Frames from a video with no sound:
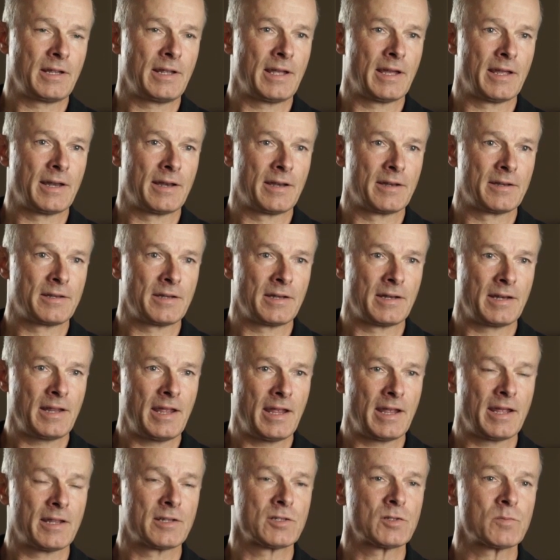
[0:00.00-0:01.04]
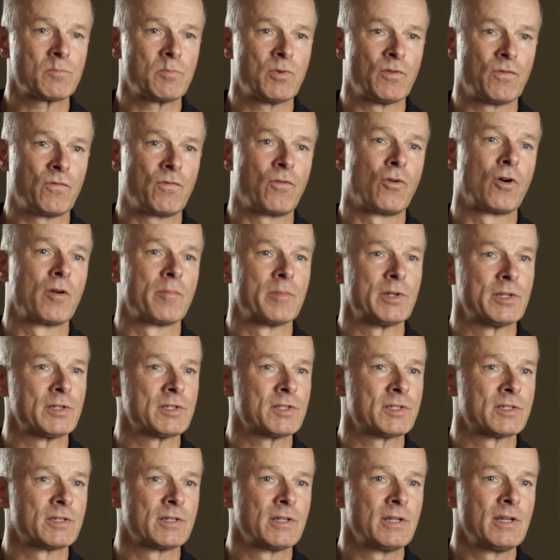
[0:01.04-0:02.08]
and enhance
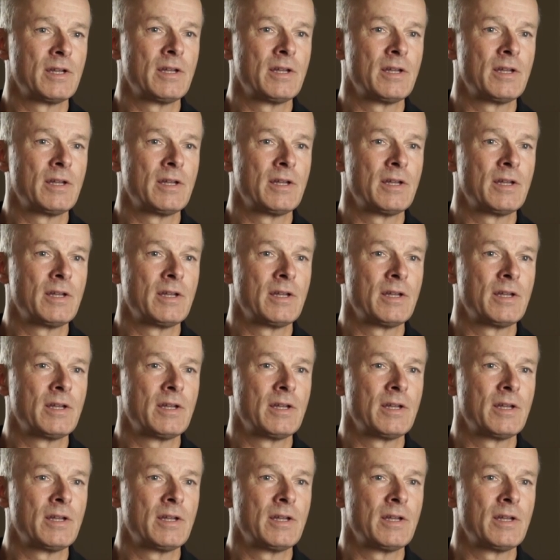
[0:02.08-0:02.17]
performance